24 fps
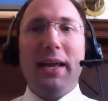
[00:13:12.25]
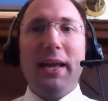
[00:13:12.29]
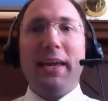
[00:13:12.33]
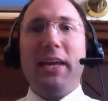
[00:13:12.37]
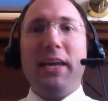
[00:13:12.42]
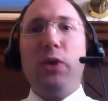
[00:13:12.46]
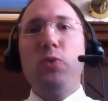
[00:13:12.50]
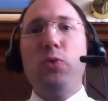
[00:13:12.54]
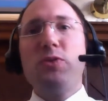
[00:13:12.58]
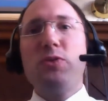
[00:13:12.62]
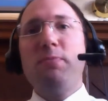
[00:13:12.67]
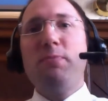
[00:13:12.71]

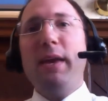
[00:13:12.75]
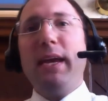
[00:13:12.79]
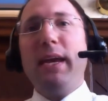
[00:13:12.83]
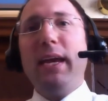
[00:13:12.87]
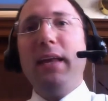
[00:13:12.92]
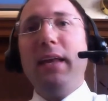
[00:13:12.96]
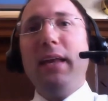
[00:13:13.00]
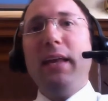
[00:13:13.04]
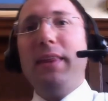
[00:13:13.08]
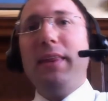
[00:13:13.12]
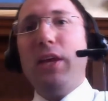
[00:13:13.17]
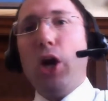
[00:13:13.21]
He was
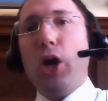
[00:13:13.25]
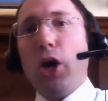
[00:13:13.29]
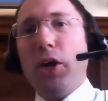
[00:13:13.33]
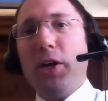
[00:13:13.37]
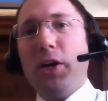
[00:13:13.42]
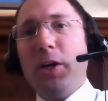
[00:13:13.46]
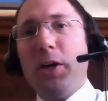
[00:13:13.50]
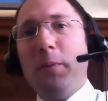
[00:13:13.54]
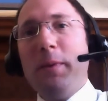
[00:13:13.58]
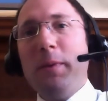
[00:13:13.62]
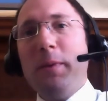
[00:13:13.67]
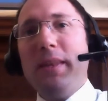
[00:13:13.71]
making the
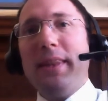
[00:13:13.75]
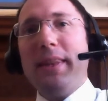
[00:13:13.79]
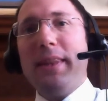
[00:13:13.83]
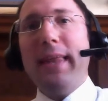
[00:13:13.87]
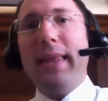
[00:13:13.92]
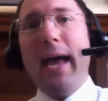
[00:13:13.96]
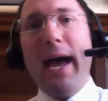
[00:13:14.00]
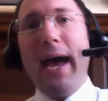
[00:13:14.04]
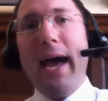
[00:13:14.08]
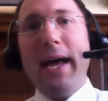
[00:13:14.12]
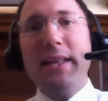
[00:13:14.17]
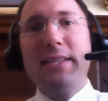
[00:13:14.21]
argument
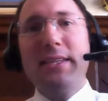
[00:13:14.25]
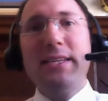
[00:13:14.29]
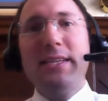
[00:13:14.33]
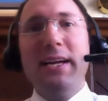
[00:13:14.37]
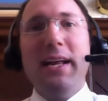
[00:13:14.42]
that